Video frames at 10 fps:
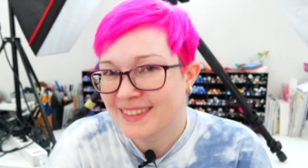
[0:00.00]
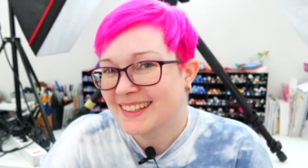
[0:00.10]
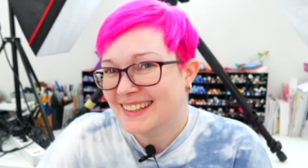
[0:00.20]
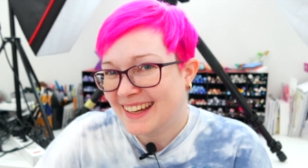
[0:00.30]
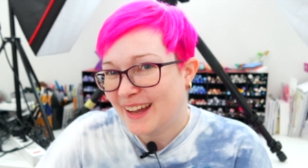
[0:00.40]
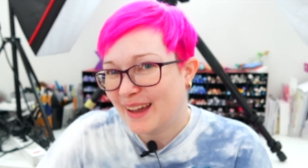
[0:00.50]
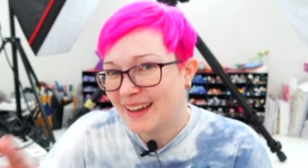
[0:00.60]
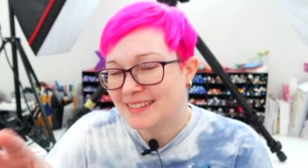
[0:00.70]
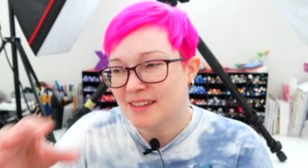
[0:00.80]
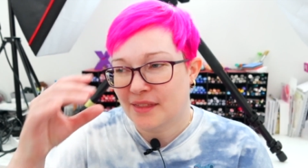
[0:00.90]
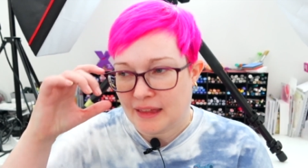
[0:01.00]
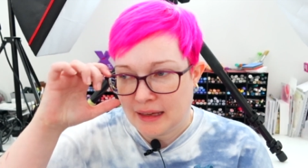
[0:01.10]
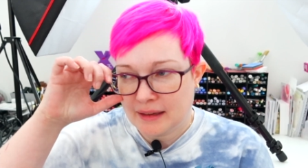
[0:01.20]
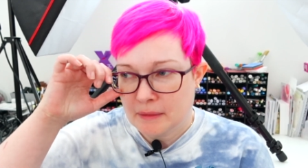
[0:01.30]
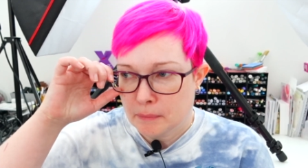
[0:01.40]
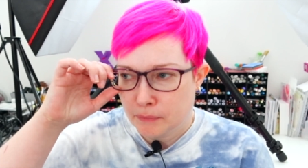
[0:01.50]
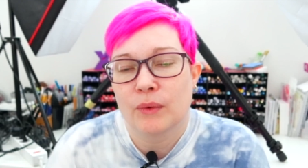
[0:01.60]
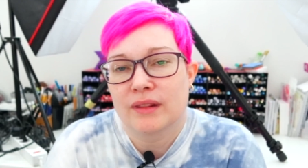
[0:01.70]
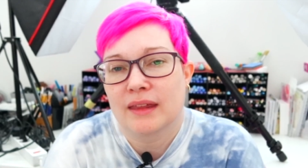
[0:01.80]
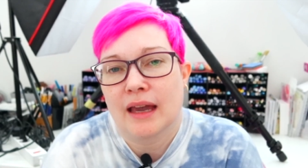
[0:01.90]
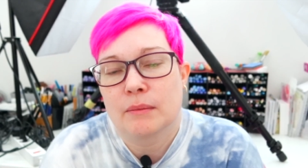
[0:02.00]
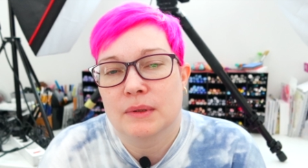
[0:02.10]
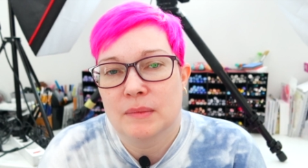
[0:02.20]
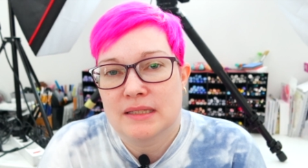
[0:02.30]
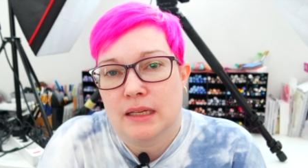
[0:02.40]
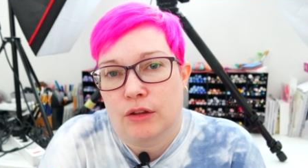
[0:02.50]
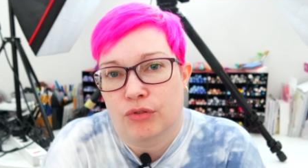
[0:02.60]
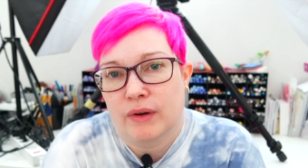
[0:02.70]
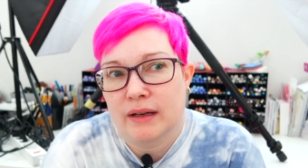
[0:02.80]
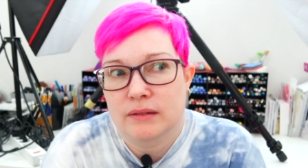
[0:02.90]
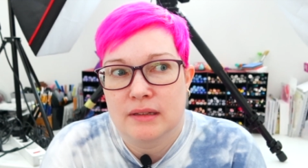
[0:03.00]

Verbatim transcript: The, here's the thing. One thing I've been missing throughout